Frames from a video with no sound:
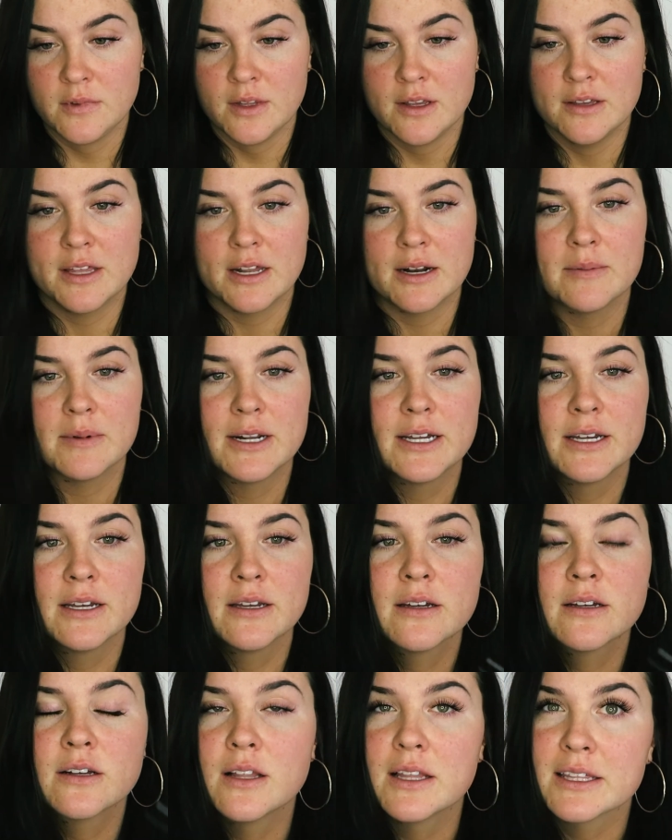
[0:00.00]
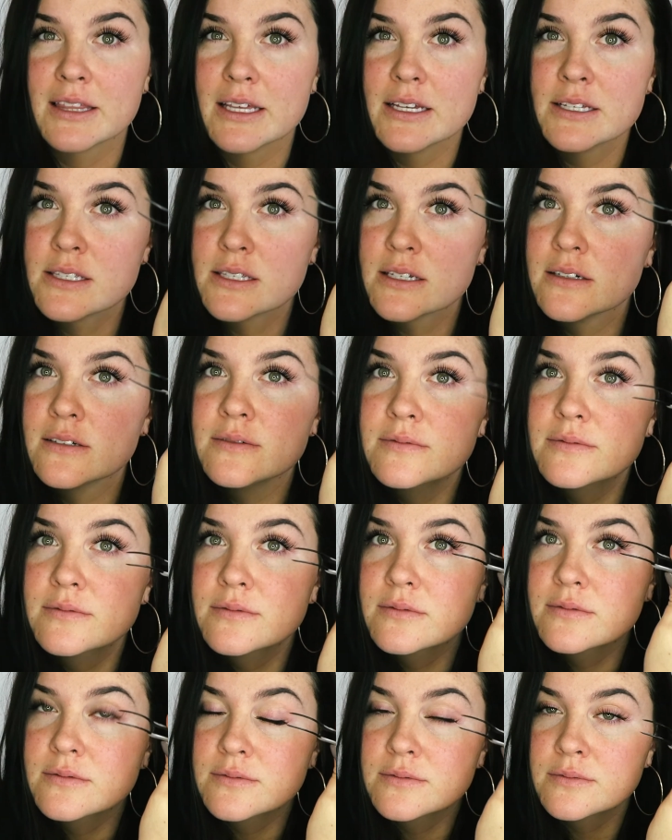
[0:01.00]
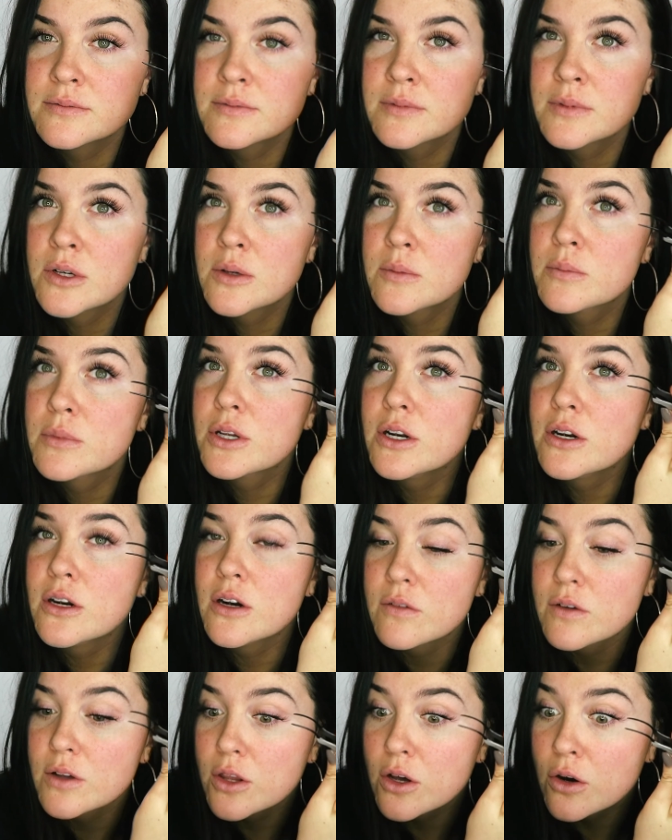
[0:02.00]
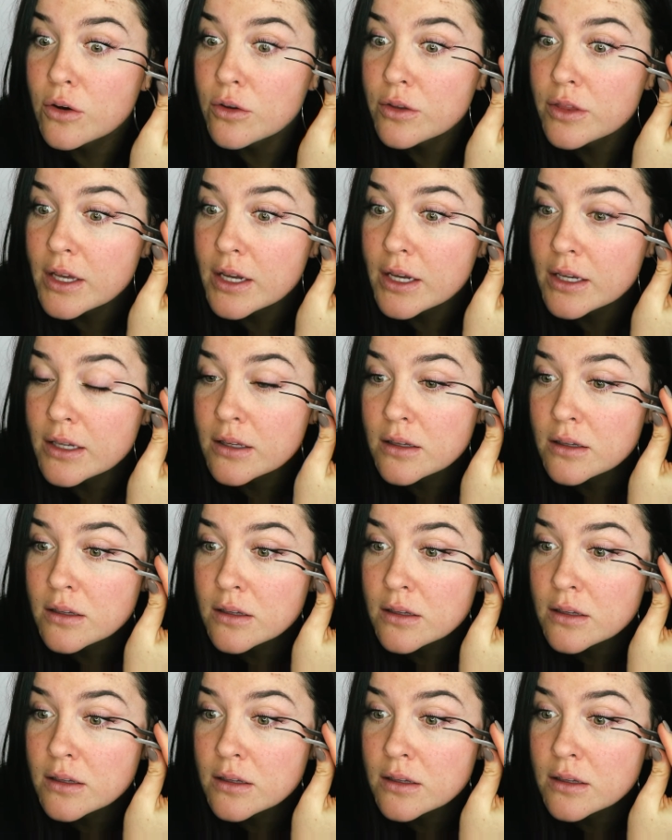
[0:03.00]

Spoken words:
And then I'm going to go like this, put it over the whole thing.